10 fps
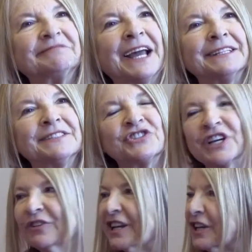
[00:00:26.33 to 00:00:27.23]
And
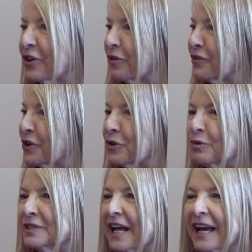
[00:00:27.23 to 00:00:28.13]
sharing your
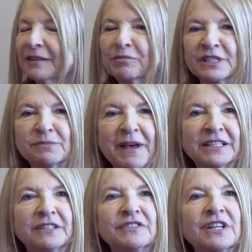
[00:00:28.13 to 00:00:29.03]
views and
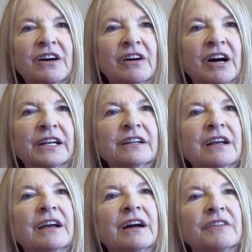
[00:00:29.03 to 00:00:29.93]
perspectives on
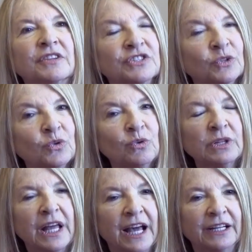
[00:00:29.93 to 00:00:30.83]
the
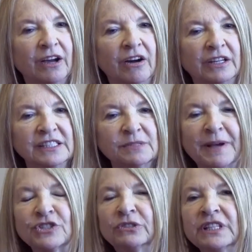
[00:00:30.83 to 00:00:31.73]
school and on
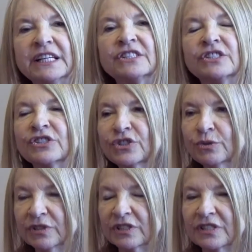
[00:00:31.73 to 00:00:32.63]
special needs
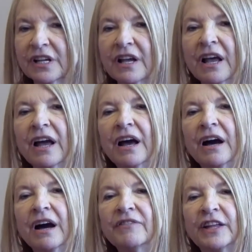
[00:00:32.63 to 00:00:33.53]
students
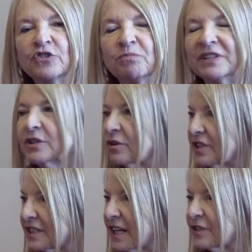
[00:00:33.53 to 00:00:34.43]
that you've been so
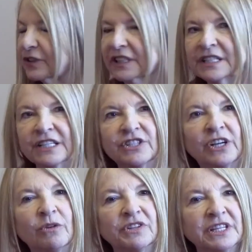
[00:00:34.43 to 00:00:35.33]
successful in
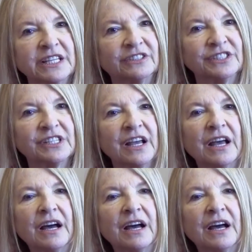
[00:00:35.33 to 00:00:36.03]
teaching over the years.